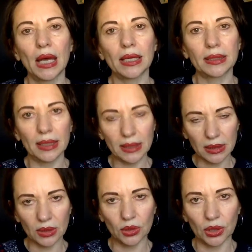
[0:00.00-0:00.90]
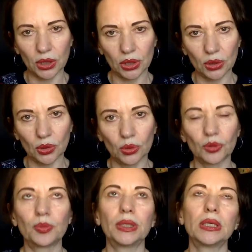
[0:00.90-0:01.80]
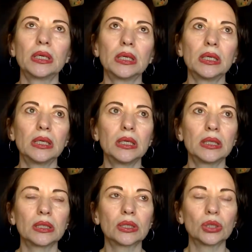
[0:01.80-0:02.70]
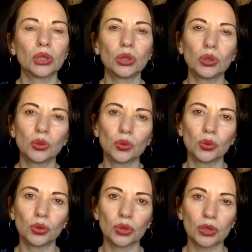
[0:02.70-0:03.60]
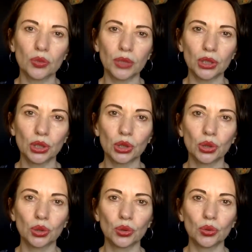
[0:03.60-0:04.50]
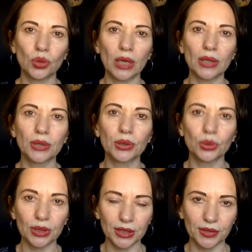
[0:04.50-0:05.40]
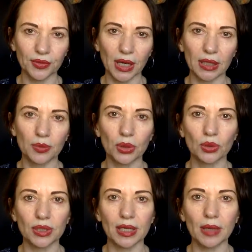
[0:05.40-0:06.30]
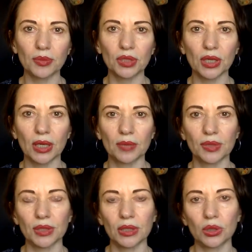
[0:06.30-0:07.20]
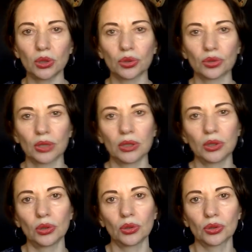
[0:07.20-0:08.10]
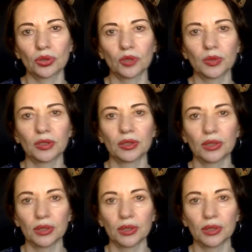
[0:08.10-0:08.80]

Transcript: Another situation could be is you switch to alternative color, because sometimes in your treatment